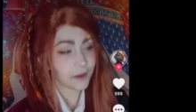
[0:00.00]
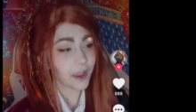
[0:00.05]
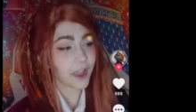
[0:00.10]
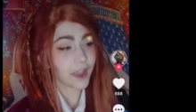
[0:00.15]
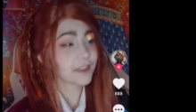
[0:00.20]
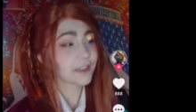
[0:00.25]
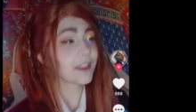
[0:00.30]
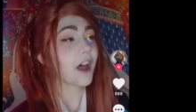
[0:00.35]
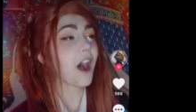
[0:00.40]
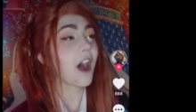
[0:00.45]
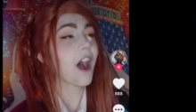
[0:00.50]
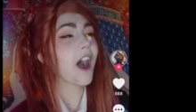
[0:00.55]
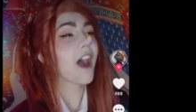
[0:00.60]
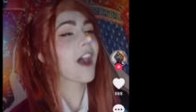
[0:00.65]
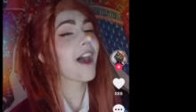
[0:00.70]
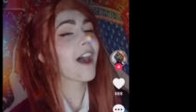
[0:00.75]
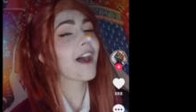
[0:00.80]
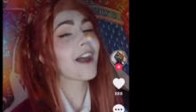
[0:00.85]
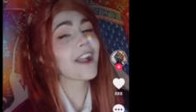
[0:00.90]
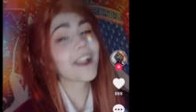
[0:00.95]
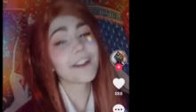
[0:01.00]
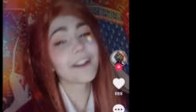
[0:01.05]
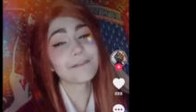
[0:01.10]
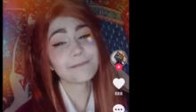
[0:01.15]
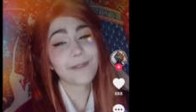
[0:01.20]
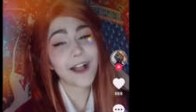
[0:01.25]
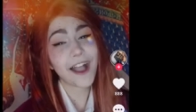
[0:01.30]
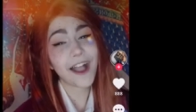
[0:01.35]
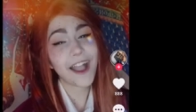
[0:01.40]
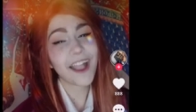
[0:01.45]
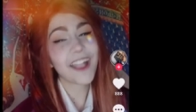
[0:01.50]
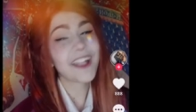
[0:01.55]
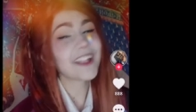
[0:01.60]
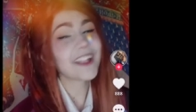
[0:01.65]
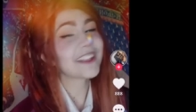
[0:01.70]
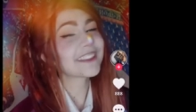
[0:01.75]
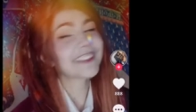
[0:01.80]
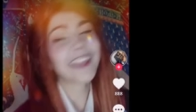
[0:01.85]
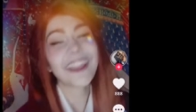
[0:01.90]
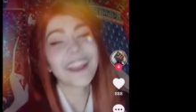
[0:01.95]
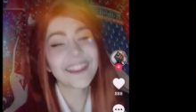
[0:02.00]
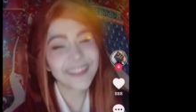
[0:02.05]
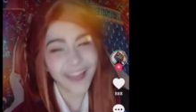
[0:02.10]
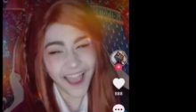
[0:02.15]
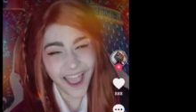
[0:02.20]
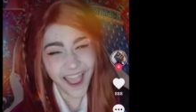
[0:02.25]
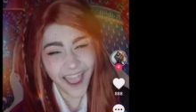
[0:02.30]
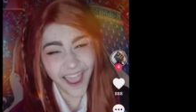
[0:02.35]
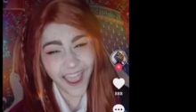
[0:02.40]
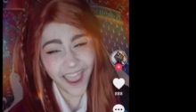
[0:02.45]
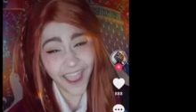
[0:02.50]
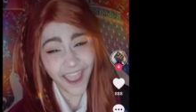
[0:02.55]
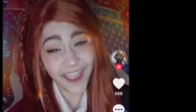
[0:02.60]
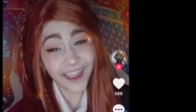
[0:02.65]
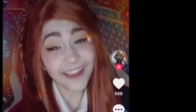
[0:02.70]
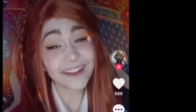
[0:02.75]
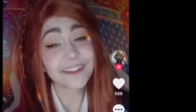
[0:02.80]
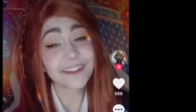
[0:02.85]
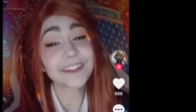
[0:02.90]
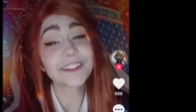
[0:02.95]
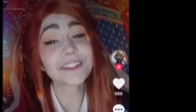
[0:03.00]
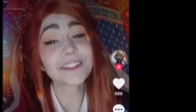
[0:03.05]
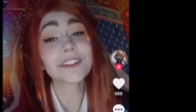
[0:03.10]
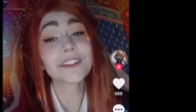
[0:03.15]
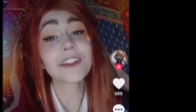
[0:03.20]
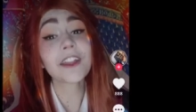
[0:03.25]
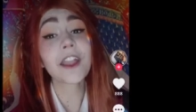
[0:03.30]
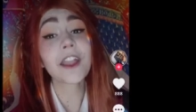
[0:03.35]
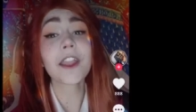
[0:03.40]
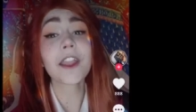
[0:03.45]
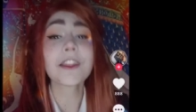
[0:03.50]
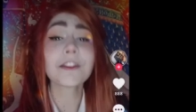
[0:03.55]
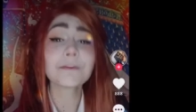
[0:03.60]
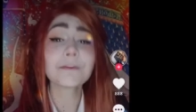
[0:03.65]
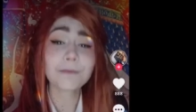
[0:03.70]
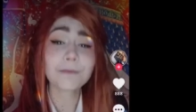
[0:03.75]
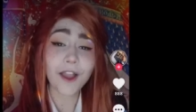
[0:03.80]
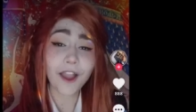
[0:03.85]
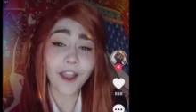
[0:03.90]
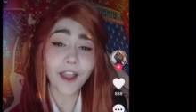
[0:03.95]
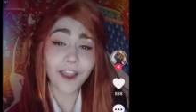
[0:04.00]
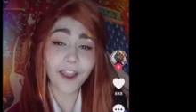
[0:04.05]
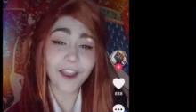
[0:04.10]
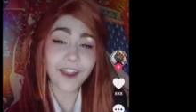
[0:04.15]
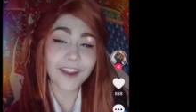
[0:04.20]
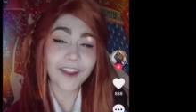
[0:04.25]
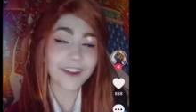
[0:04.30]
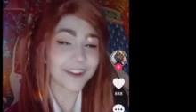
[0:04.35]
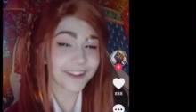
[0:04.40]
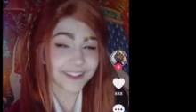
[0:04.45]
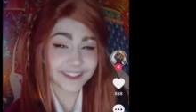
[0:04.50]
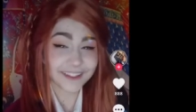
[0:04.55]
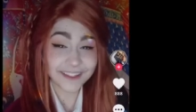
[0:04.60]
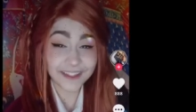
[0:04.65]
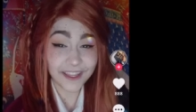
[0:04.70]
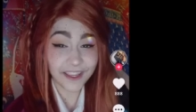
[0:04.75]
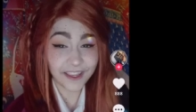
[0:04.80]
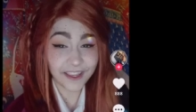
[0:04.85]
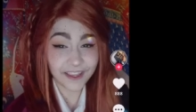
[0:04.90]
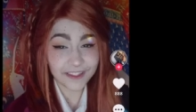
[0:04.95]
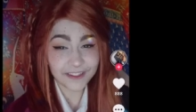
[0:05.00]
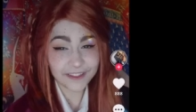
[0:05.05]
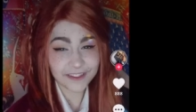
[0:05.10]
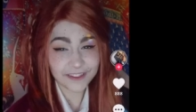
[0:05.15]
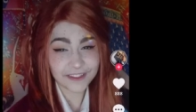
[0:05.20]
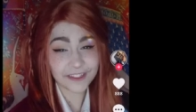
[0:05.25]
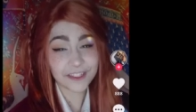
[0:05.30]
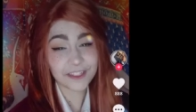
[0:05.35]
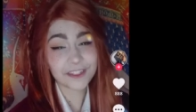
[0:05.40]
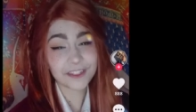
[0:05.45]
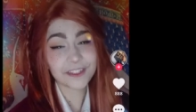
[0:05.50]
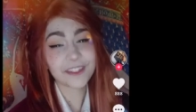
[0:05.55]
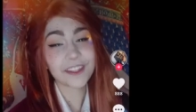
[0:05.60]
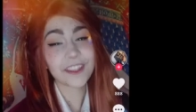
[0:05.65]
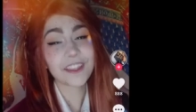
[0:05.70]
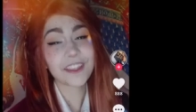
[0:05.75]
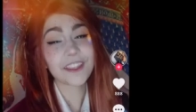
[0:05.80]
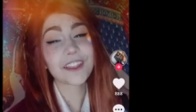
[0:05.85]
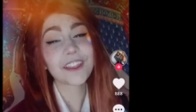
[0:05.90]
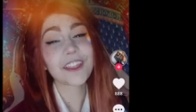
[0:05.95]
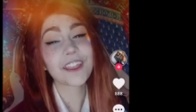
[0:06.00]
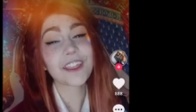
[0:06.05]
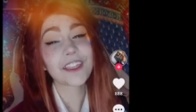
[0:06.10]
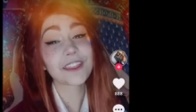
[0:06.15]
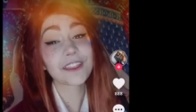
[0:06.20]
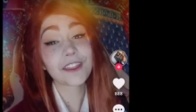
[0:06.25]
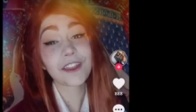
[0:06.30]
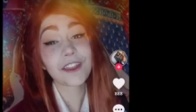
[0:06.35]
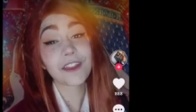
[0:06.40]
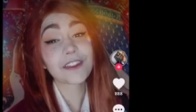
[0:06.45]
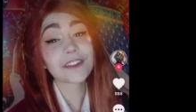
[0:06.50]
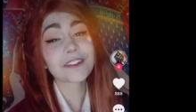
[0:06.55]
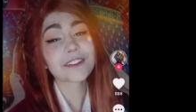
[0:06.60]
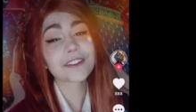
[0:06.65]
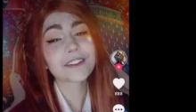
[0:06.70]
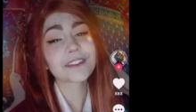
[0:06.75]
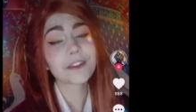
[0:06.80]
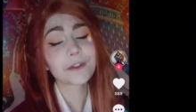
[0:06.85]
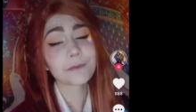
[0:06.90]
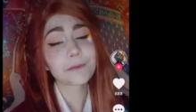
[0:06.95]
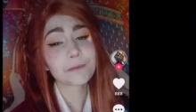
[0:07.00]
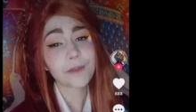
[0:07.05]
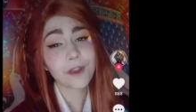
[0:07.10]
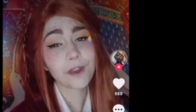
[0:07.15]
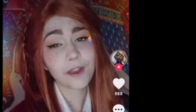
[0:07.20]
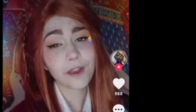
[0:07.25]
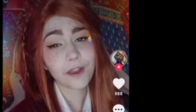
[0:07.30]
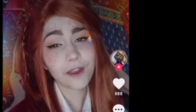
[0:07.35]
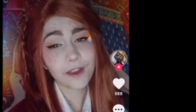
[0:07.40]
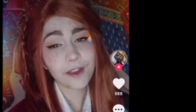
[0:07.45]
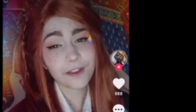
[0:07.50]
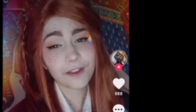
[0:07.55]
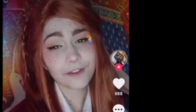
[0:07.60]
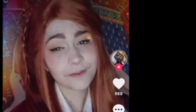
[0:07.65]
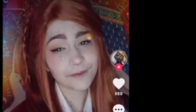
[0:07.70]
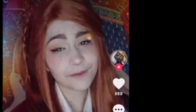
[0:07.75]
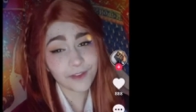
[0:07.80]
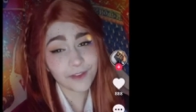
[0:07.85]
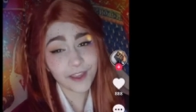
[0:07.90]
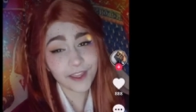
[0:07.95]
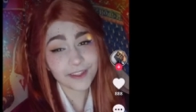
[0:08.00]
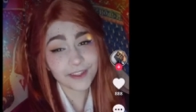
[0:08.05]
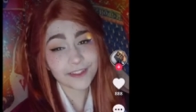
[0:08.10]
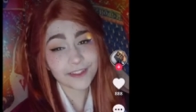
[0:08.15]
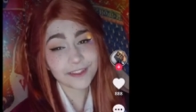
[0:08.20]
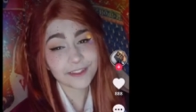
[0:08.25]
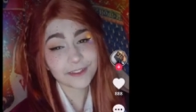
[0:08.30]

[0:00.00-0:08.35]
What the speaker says: I know I have met an angel in person. She looks perfect.